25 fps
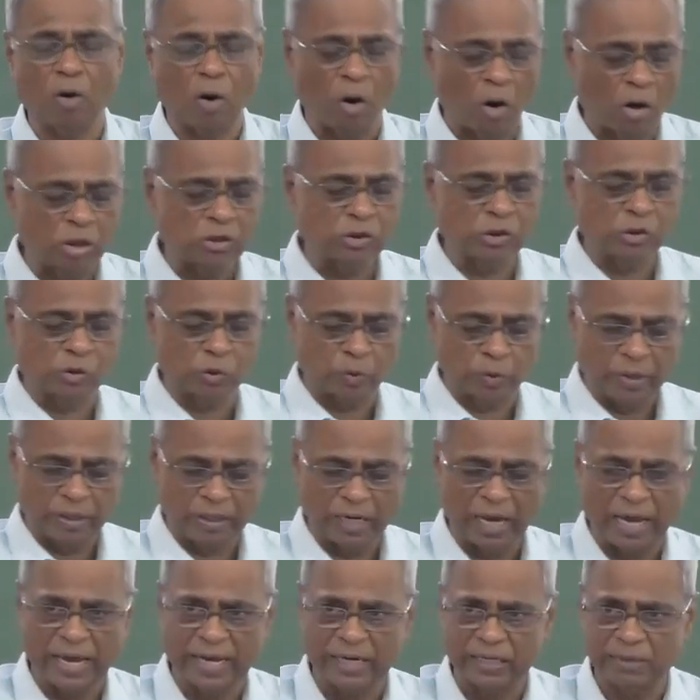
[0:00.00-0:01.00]
also in
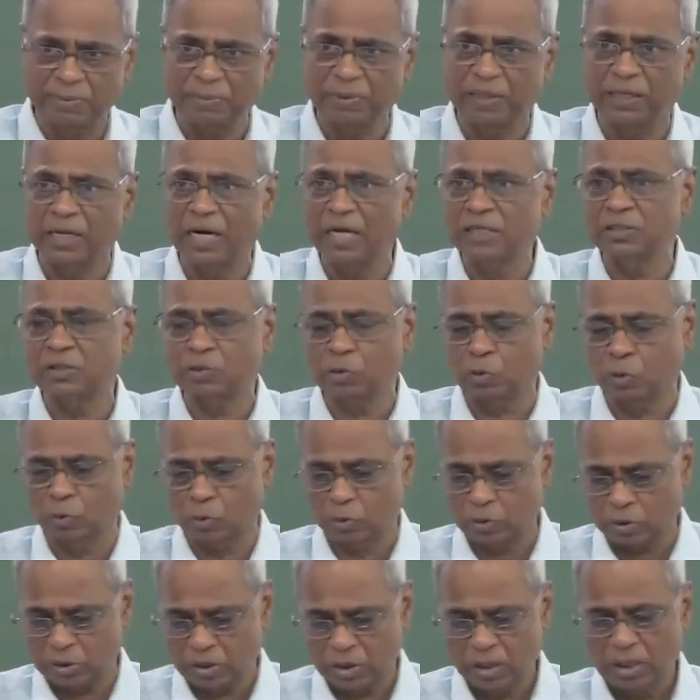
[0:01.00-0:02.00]
IIT Madras
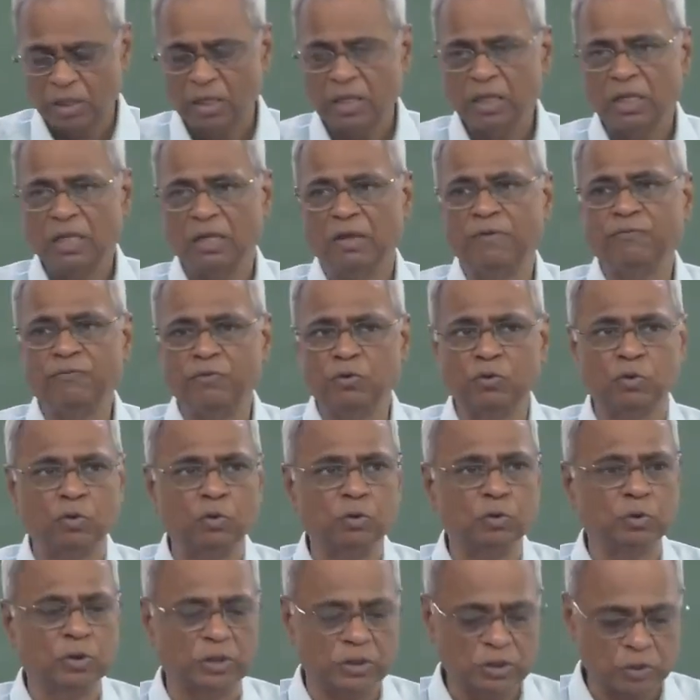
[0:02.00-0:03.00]
course if you
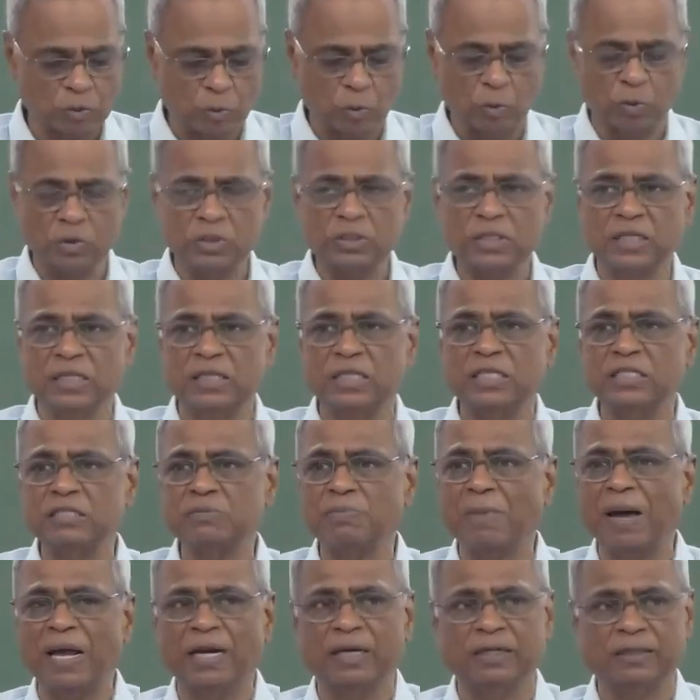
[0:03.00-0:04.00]
do this course in this
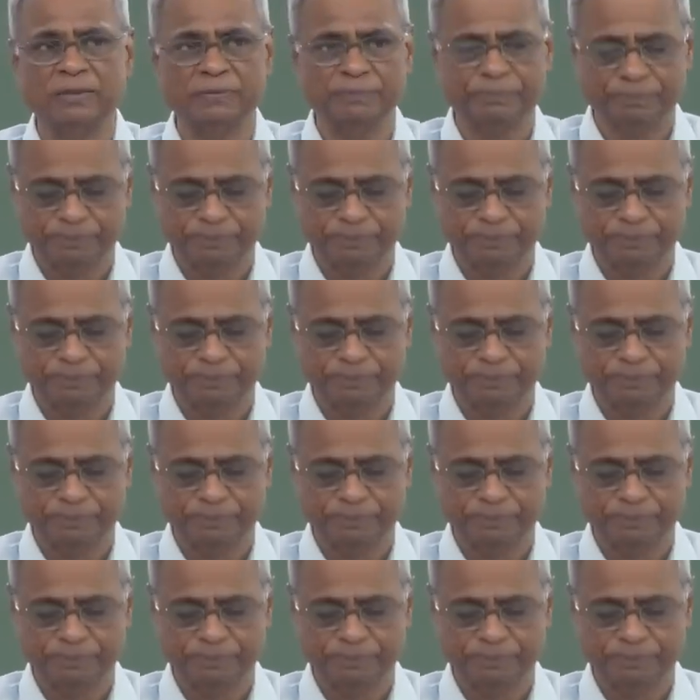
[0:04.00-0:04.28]
manner.